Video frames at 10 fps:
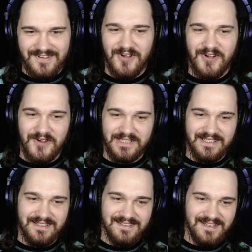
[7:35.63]

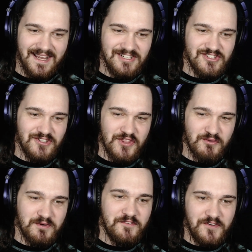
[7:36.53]
Oh, nice little
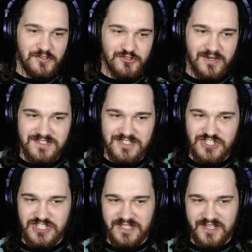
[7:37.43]
three-field
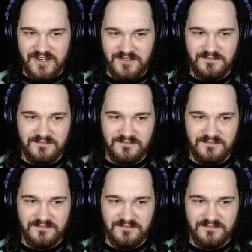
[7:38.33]
transition there.